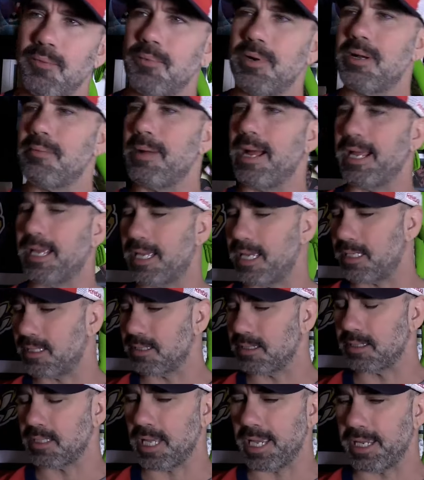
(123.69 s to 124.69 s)
What am I
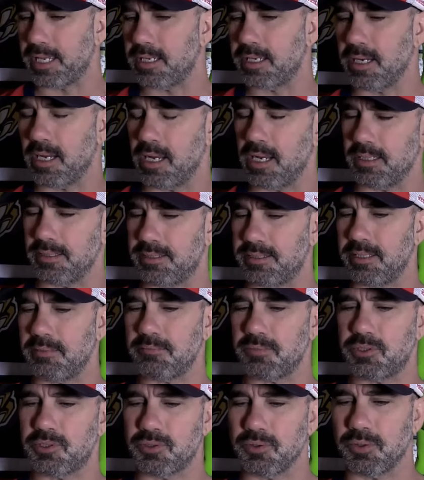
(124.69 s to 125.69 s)
getting, like,
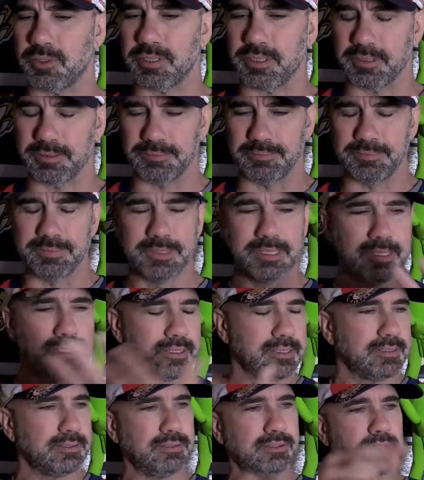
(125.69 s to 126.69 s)
some sort of
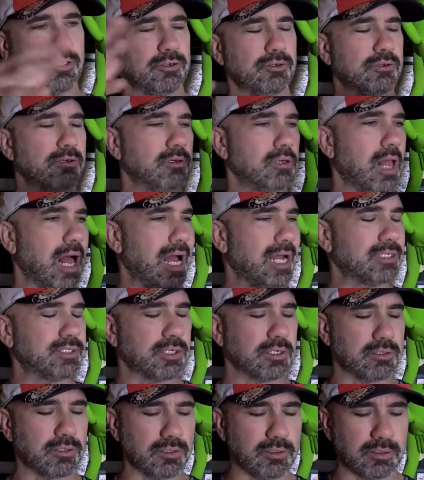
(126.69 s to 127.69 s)

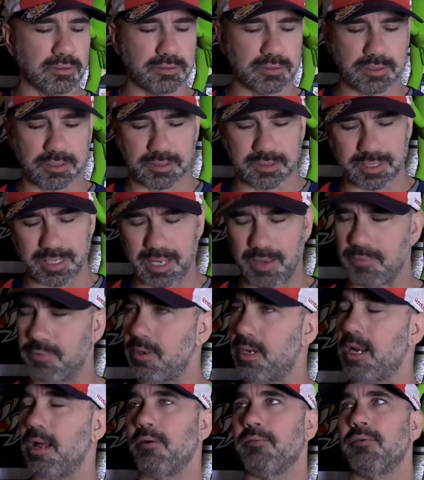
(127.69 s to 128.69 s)
neurological
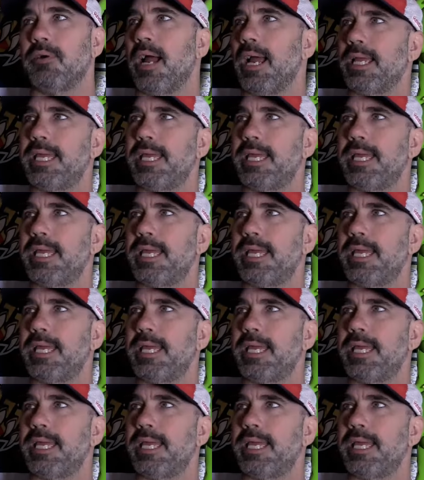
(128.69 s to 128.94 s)
whatever?